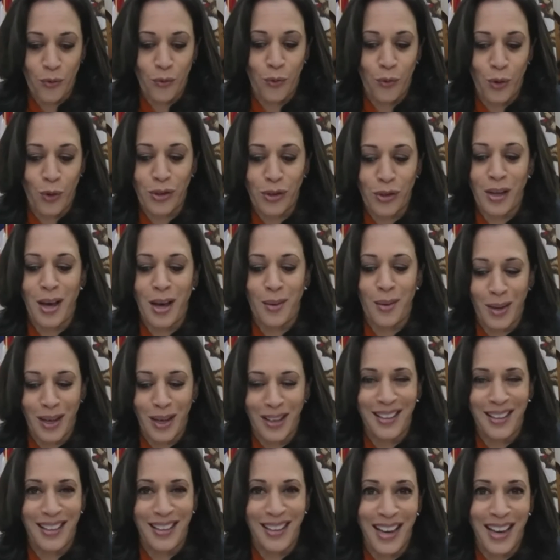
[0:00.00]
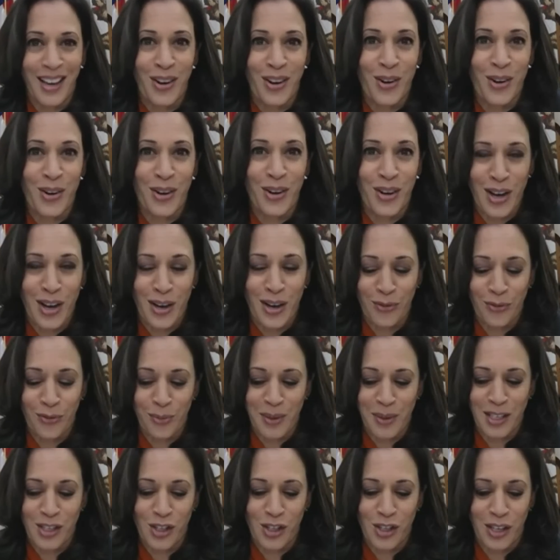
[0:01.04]
forthcoming at her
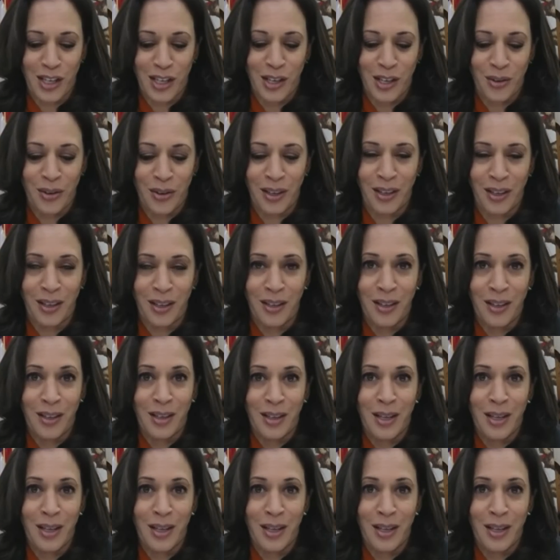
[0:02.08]
confirmation hearing